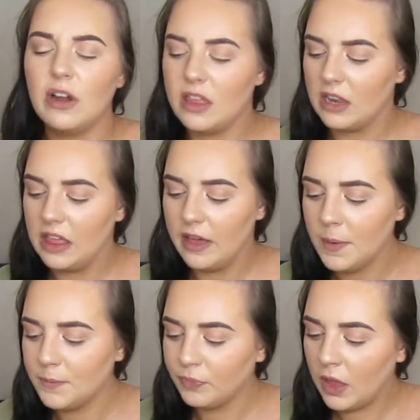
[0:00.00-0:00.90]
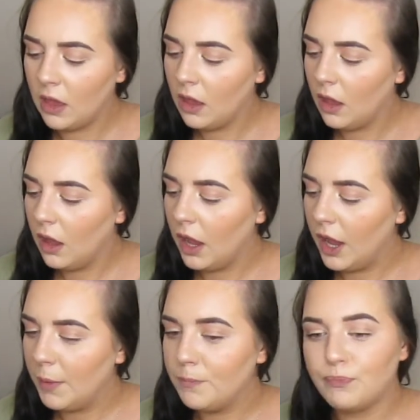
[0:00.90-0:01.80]
or anything like that.
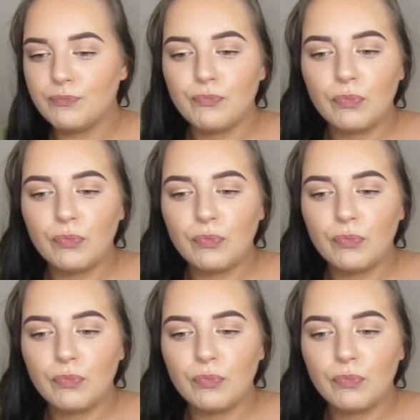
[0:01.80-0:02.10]
I